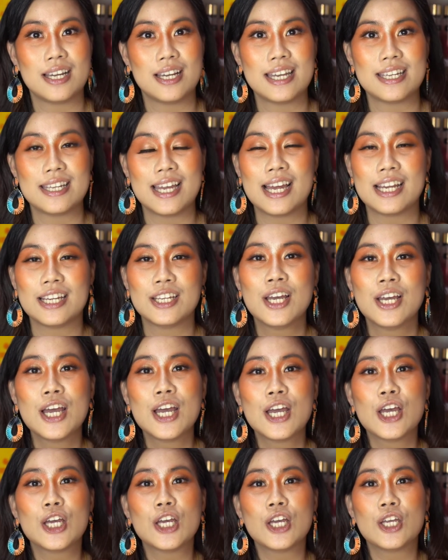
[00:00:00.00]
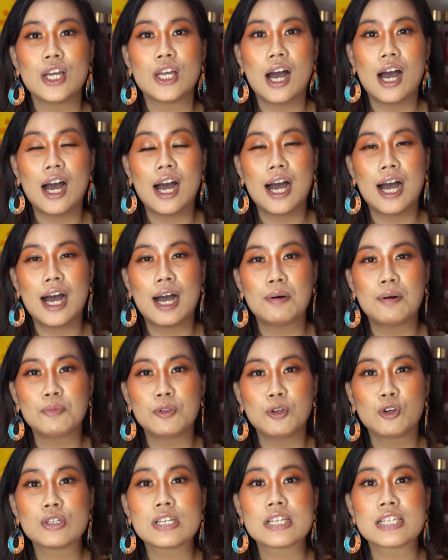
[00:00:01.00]
ganyan.
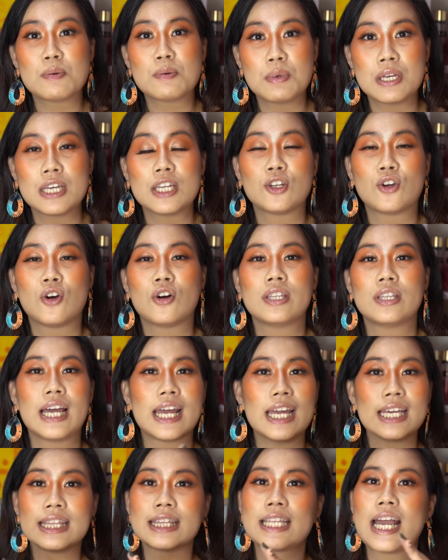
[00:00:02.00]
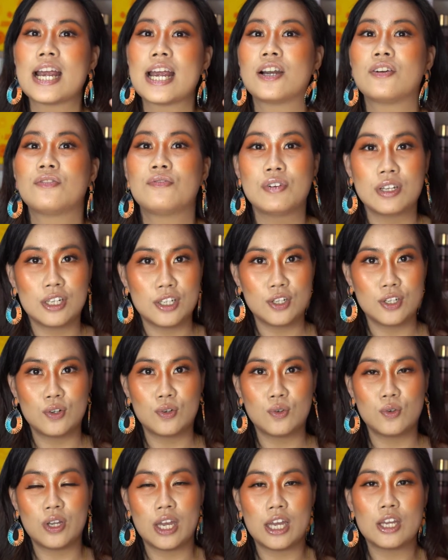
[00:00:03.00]
Yung sasabihin ko the entire video,
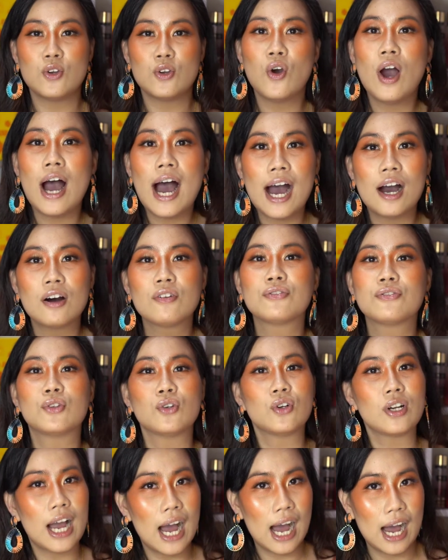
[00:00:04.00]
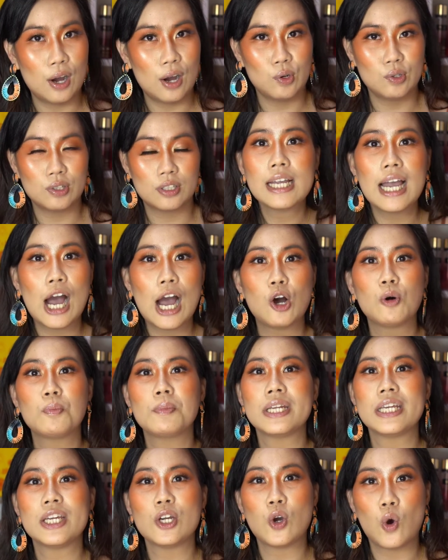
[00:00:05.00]
okay? You have to count how
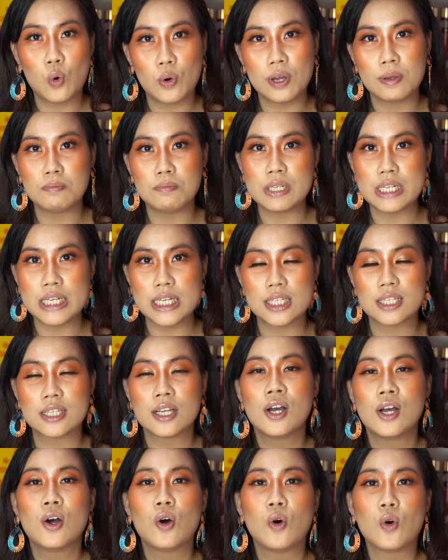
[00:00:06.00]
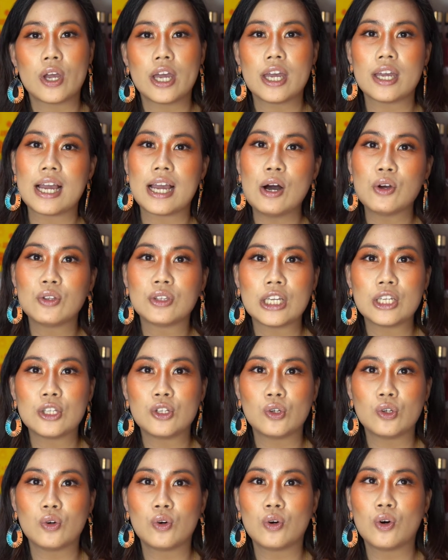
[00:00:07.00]
many OMGs, okay? Counted
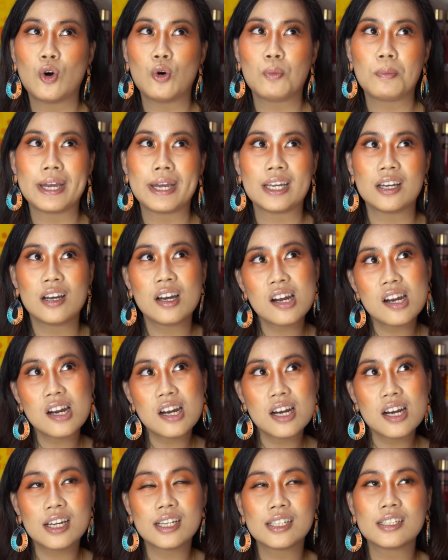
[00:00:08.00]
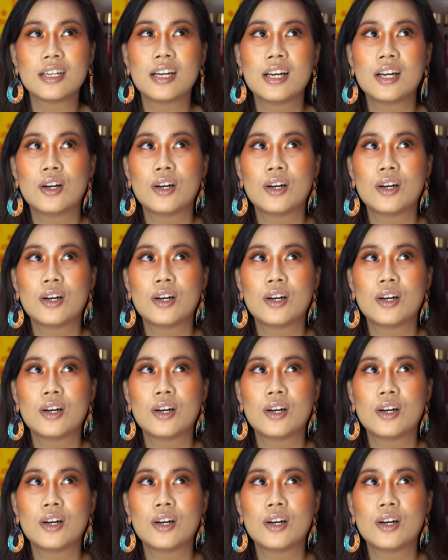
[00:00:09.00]
yung oh my god,